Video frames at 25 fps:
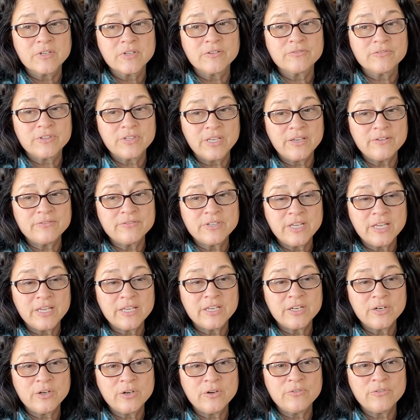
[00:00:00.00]
If they've
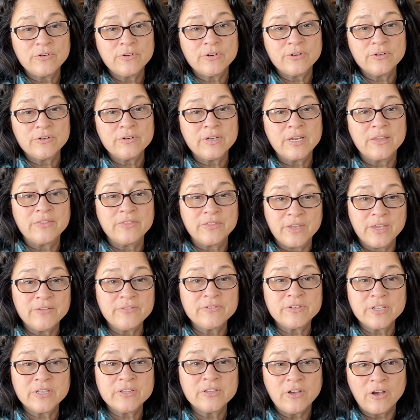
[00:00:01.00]
taken over and
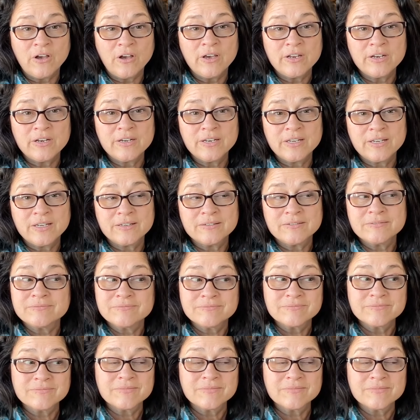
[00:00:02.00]
they've done the auditing